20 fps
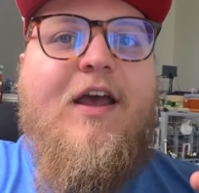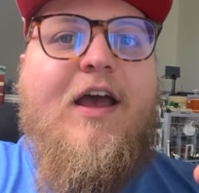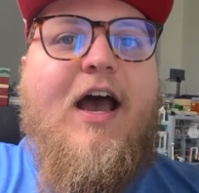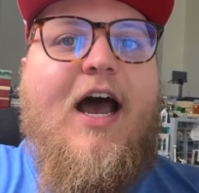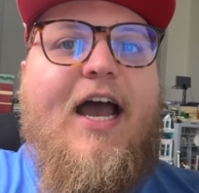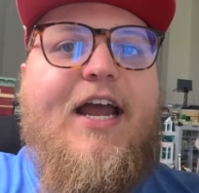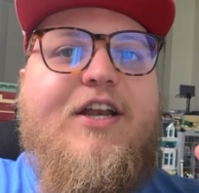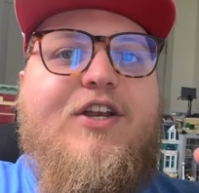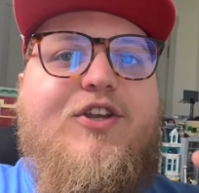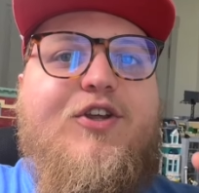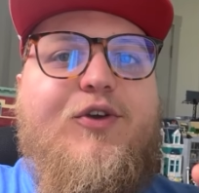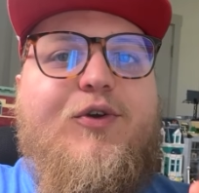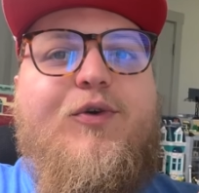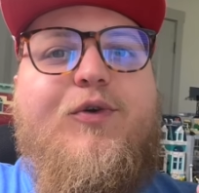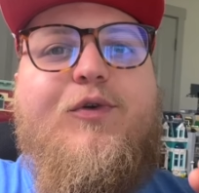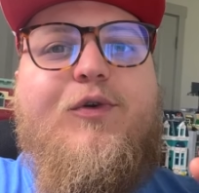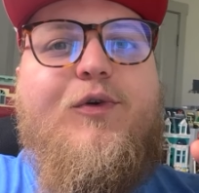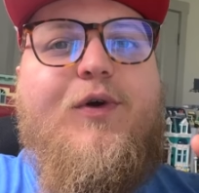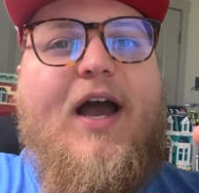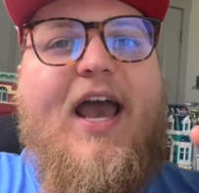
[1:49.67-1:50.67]
I
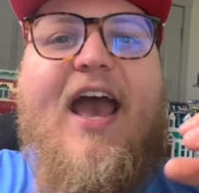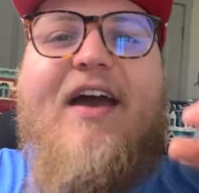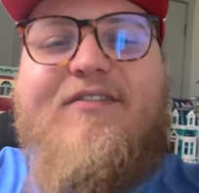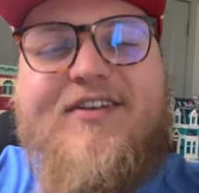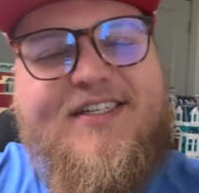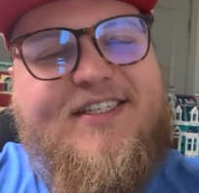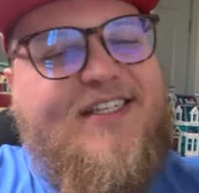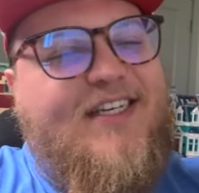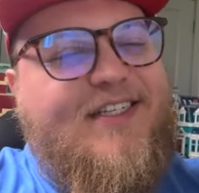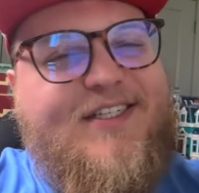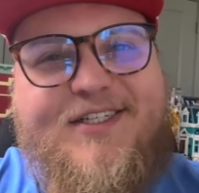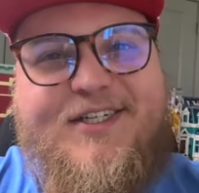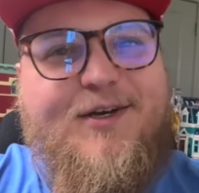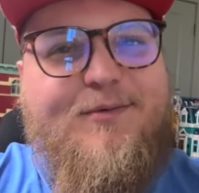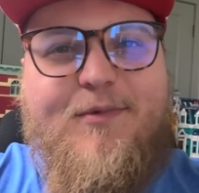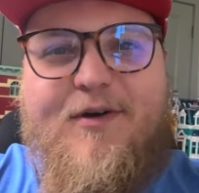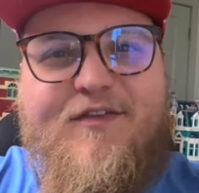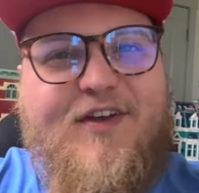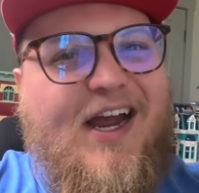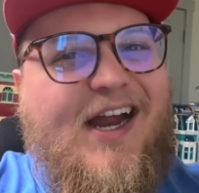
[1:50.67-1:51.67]
do, I have a
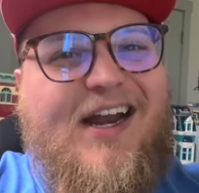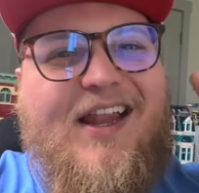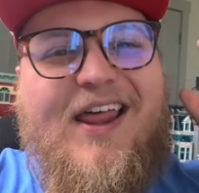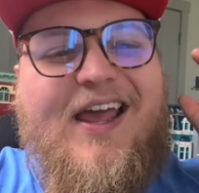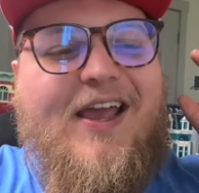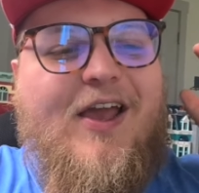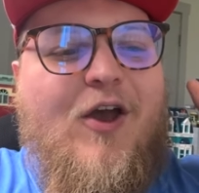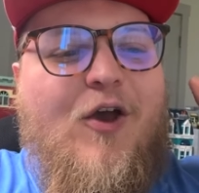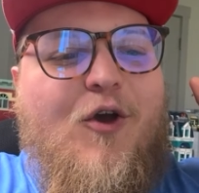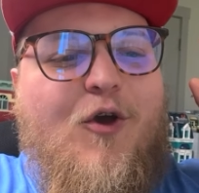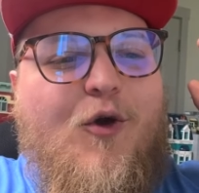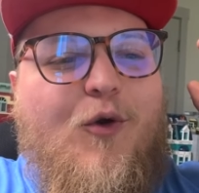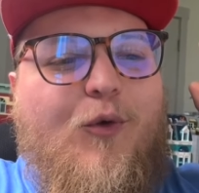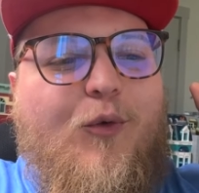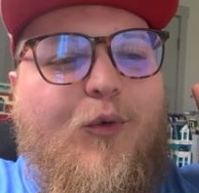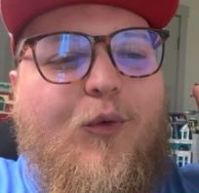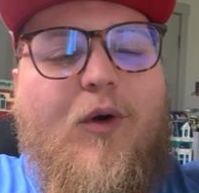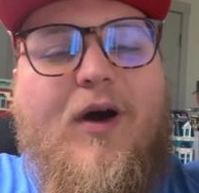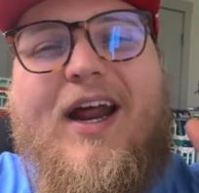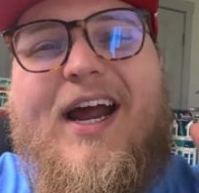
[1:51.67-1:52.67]
system of kind of like
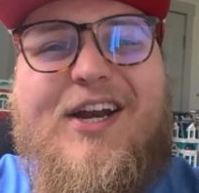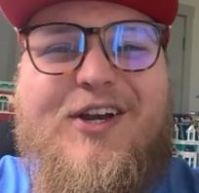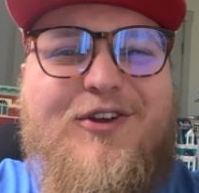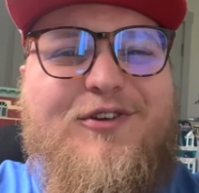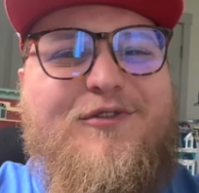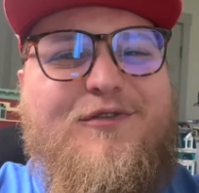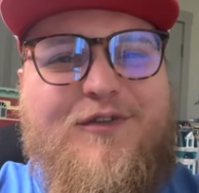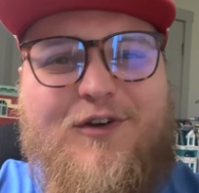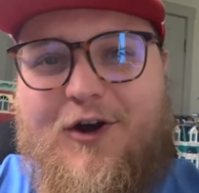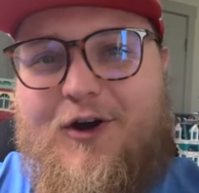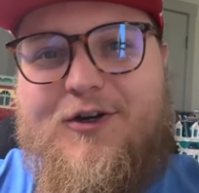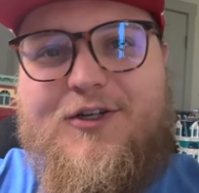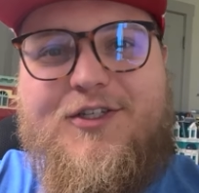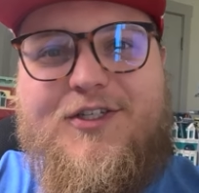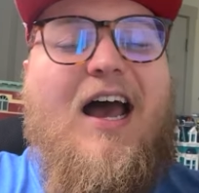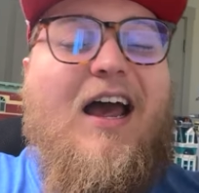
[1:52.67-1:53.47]
what I do first.